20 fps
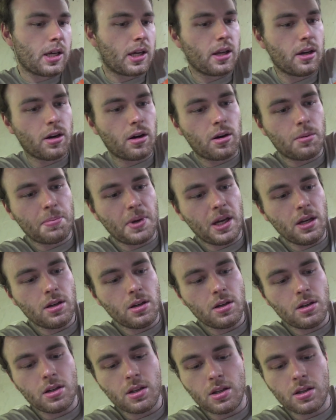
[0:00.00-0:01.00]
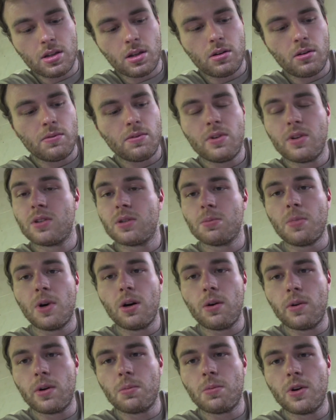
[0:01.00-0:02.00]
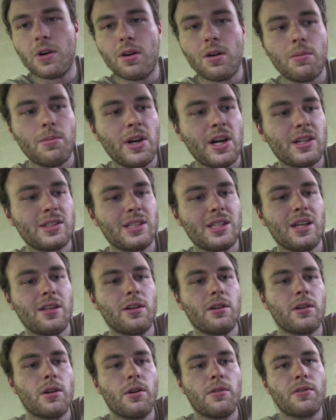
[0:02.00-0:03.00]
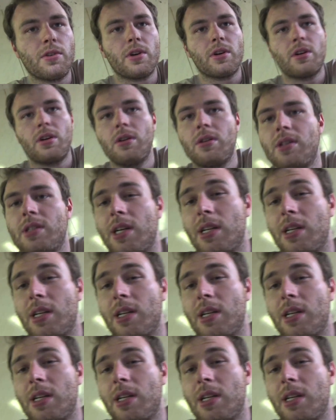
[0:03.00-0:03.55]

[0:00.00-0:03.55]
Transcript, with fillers: get it all painted, and then hopefully tomorrow we can put it all back together and go for a good